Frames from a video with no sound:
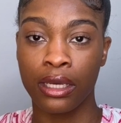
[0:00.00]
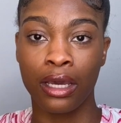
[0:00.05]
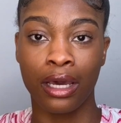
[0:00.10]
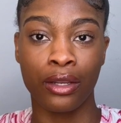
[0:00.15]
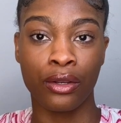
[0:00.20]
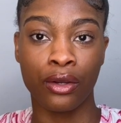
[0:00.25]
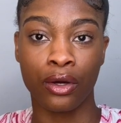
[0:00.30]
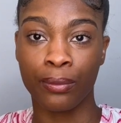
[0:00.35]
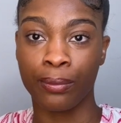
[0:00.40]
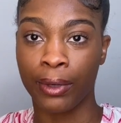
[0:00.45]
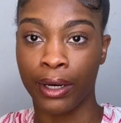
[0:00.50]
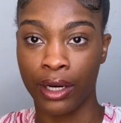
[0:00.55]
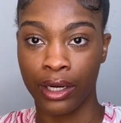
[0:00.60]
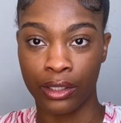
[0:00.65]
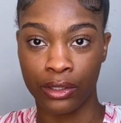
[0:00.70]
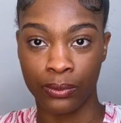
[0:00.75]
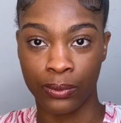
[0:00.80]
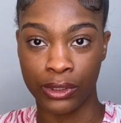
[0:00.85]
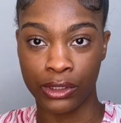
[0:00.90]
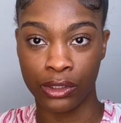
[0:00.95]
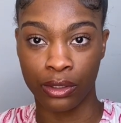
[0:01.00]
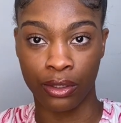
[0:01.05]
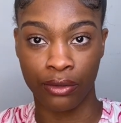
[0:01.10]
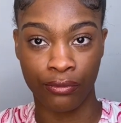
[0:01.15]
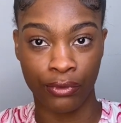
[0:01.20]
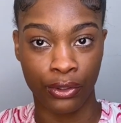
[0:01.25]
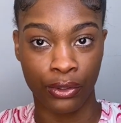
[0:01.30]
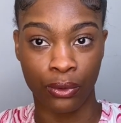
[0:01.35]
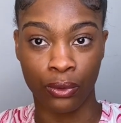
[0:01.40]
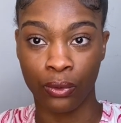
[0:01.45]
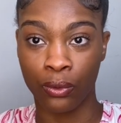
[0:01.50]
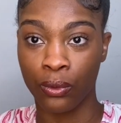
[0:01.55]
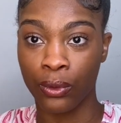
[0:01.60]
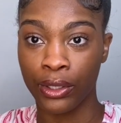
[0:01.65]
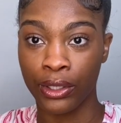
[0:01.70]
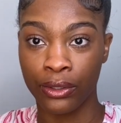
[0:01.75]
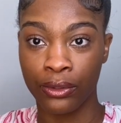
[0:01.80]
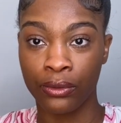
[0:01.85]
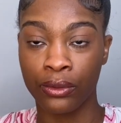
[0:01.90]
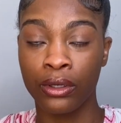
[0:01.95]
No product whatsoever, no
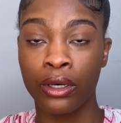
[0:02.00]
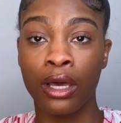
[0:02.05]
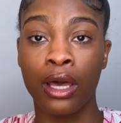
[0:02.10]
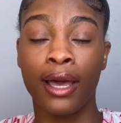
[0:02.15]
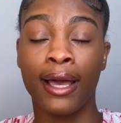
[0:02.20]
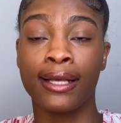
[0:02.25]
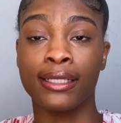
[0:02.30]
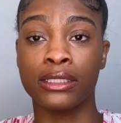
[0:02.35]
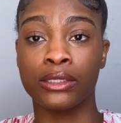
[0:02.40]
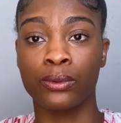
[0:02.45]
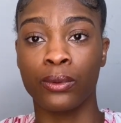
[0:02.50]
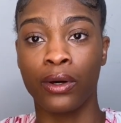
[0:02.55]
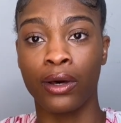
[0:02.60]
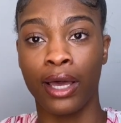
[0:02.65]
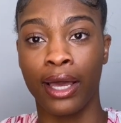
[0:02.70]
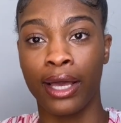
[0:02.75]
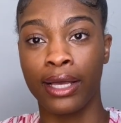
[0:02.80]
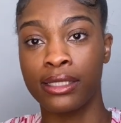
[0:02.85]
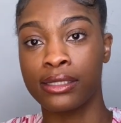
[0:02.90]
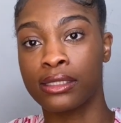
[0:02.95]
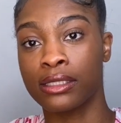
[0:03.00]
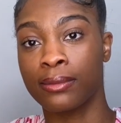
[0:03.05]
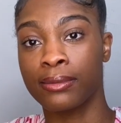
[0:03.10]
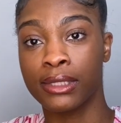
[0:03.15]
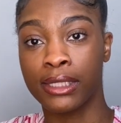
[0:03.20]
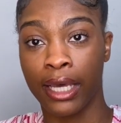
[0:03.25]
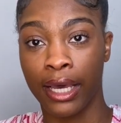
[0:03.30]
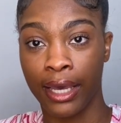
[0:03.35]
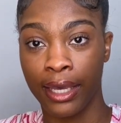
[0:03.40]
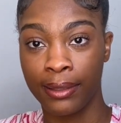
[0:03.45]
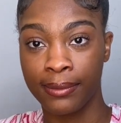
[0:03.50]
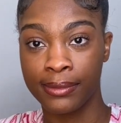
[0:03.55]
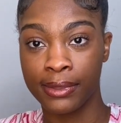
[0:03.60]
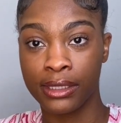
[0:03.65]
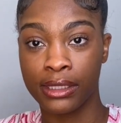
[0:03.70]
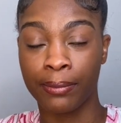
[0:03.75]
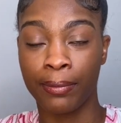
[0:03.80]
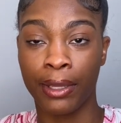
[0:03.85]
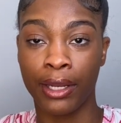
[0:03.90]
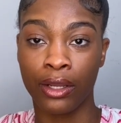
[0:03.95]
oil, as well as sometimes,
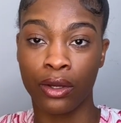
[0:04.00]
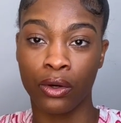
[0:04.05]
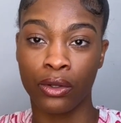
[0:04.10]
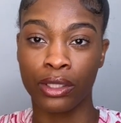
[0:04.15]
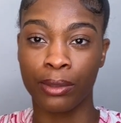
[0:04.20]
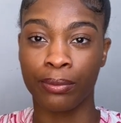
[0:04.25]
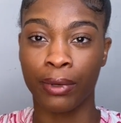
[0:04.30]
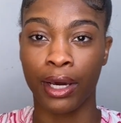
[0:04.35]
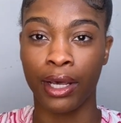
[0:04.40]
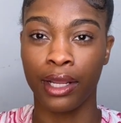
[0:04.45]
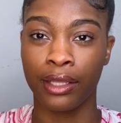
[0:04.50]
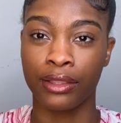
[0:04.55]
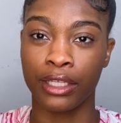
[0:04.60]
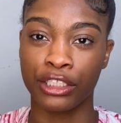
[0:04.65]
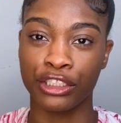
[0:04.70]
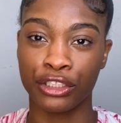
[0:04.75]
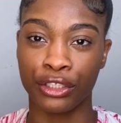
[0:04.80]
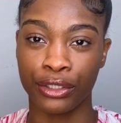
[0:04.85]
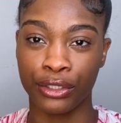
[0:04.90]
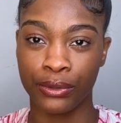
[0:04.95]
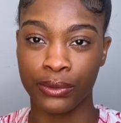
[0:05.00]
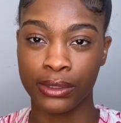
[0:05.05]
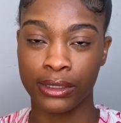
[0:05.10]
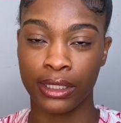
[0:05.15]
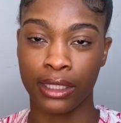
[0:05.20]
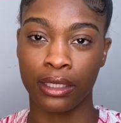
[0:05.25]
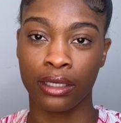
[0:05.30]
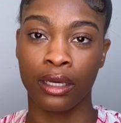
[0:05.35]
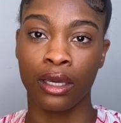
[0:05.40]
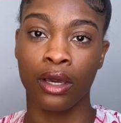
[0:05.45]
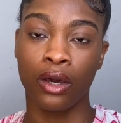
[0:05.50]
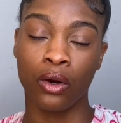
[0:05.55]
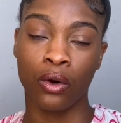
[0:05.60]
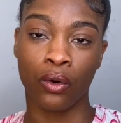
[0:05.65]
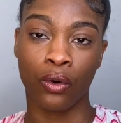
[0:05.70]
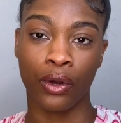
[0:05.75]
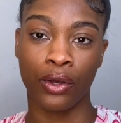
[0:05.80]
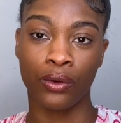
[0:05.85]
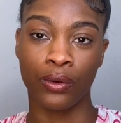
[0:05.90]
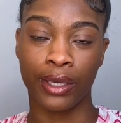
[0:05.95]
depending on the product that you're using,
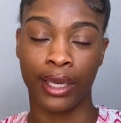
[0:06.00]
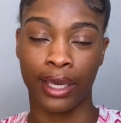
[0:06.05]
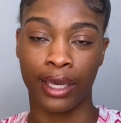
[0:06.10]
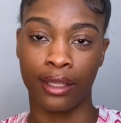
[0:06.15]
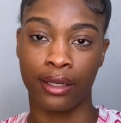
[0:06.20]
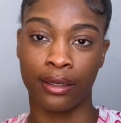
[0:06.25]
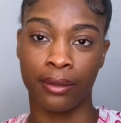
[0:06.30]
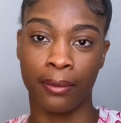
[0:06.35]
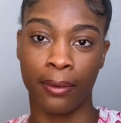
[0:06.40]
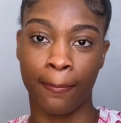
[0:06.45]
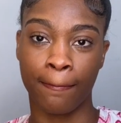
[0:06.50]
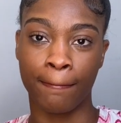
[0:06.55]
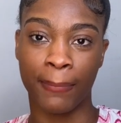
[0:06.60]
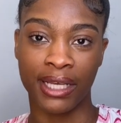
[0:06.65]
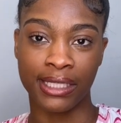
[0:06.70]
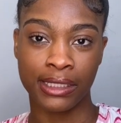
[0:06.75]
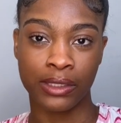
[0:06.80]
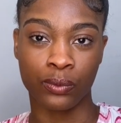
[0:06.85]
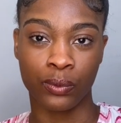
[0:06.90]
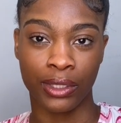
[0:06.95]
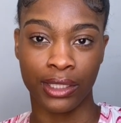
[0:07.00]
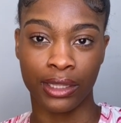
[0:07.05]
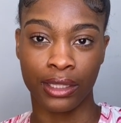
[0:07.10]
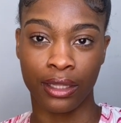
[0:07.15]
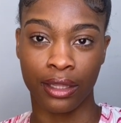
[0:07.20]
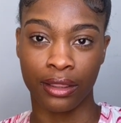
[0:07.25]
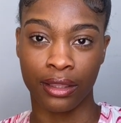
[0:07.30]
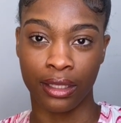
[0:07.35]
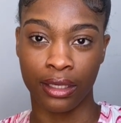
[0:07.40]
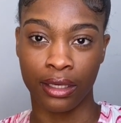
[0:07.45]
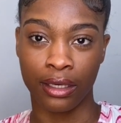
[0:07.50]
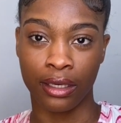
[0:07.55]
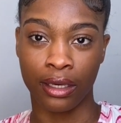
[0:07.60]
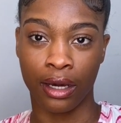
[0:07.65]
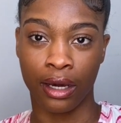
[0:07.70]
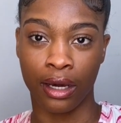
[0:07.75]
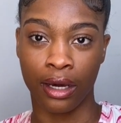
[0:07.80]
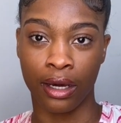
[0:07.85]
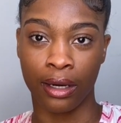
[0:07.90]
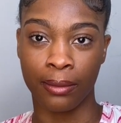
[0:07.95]
oil can mess with the
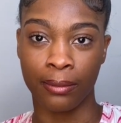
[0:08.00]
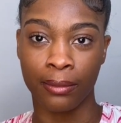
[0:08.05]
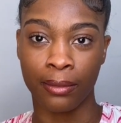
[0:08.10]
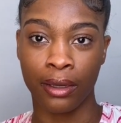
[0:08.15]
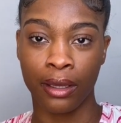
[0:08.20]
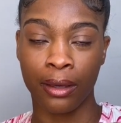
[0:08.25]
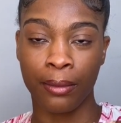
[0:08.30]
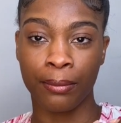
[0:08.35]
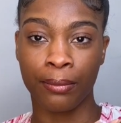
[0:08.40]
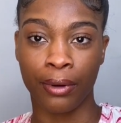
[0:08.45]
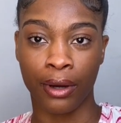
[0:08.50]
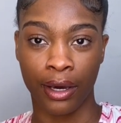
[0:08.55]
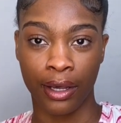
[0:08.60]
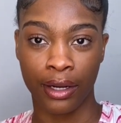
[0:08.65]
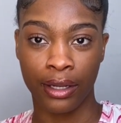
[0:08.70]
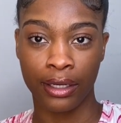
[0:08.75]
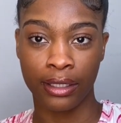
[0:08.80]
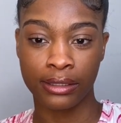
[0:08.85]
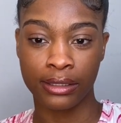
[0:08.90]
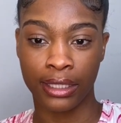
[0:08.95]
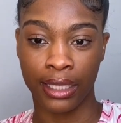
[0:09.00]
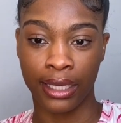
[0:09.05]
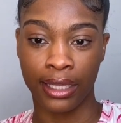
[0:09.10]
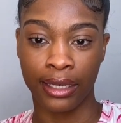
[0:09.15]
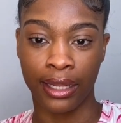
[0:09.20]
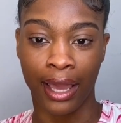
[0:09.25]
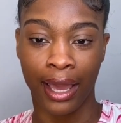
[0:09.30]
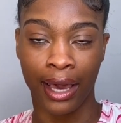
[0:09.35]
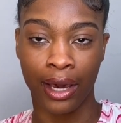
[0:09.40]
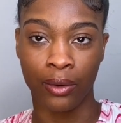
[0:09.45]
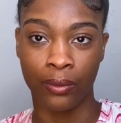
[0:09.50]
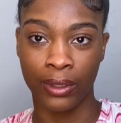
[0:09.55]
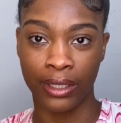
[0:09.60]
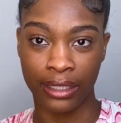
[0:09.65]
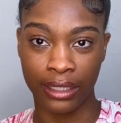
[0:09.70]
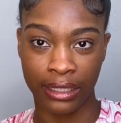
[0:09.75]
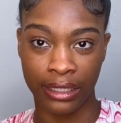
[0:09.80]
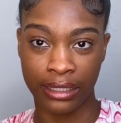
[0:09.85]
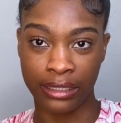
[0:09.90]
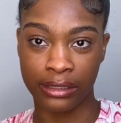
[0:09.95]
product and how it
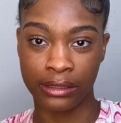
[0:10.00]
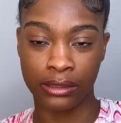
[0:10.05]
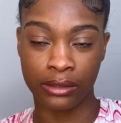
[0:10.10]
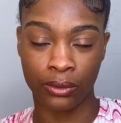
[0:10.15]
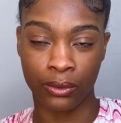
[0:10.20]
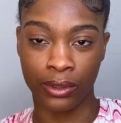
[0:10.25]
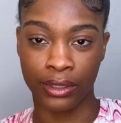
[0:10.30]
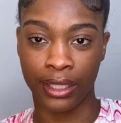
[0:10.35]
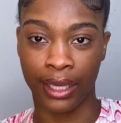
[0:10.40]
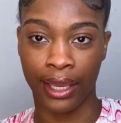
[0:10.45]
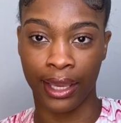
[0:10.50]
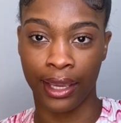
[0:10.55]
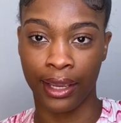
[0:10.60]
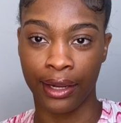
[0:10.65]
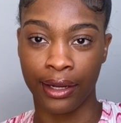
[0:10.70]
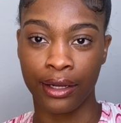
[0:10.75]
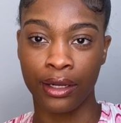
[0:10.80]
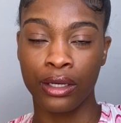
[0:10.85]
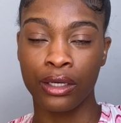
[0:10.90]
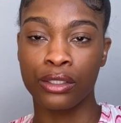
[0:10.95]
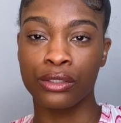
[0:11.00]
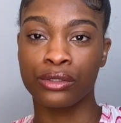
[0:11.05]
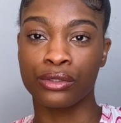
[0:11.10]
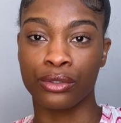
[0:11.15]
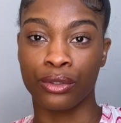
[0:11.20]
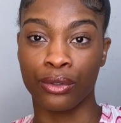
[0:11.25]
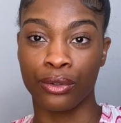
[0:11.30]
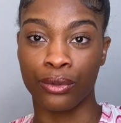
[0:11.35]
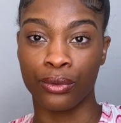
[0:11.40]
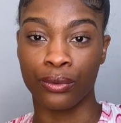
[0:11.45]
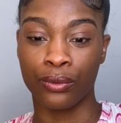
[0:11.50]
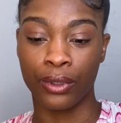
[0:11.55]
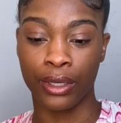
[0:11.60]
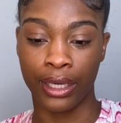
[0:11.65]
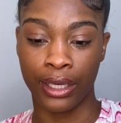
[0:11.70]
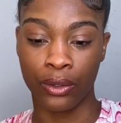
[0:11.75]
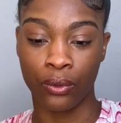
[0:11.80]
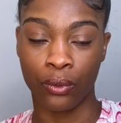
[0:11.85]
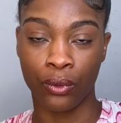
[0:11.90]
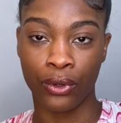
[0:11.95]
is on the hair. So
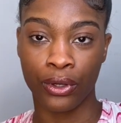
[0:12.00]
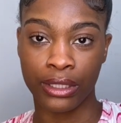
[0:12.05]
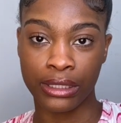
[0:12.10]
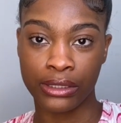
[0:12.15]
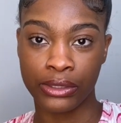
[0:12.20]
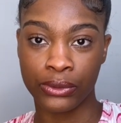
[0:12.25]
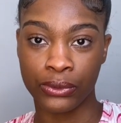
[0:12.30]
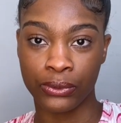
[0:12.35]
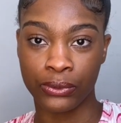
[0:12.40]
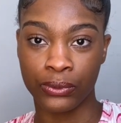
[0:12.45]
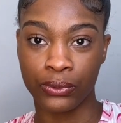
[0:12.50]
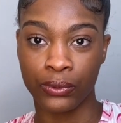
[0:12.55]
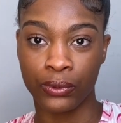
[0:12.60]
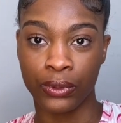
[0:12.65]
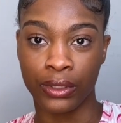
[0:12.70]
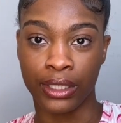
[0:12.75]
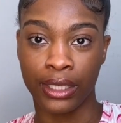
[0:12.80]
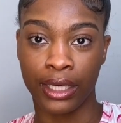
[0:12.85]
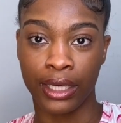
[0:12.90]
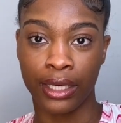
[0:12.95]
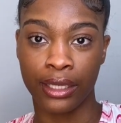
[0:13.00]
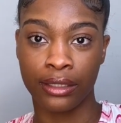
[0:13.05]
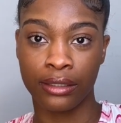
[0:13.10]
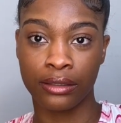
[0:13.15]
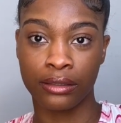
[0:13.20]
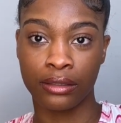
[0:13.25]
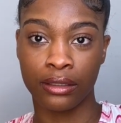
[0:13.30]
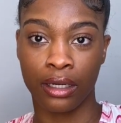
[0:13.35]
in order to get